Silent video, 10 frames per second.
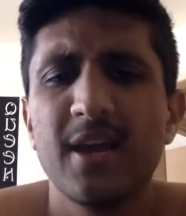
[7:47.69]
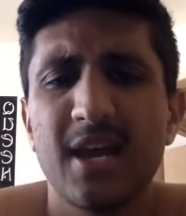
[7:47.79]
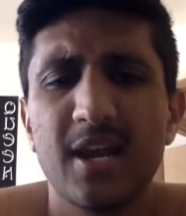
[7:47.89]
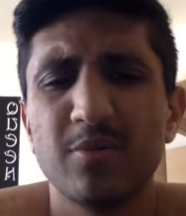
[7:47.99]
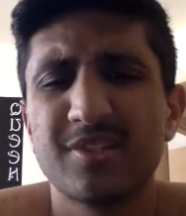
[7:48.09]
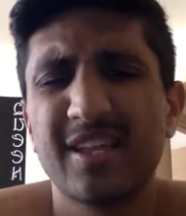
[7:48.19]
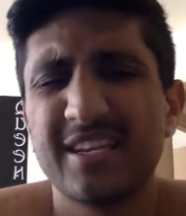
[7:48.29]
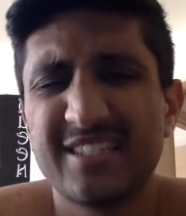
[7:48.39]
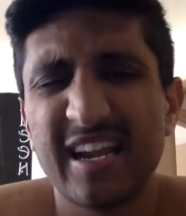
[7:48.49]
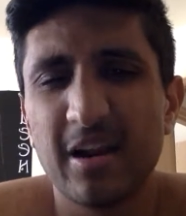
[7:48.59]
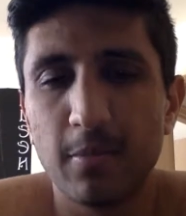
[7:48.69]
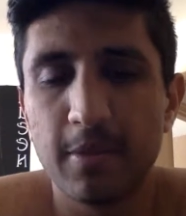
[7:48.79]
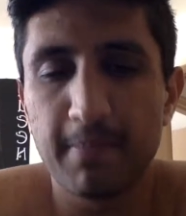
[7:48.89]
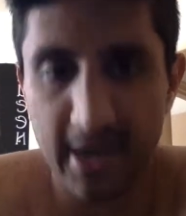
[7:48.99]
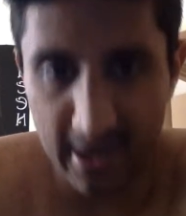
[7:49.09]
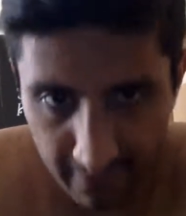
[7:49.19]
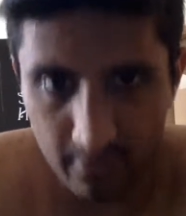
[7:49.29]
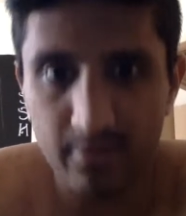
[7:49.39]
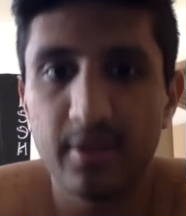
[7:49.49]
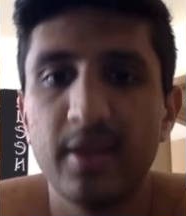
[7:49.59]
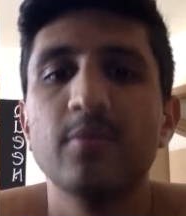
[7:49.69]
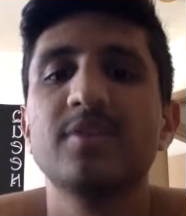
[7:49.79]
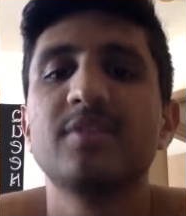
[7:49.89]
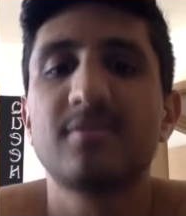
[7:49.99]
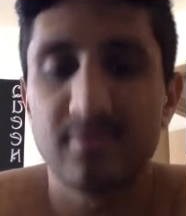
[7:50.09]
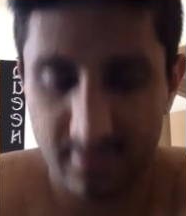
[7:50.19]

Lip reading: and it wasn't like terribly painful. It was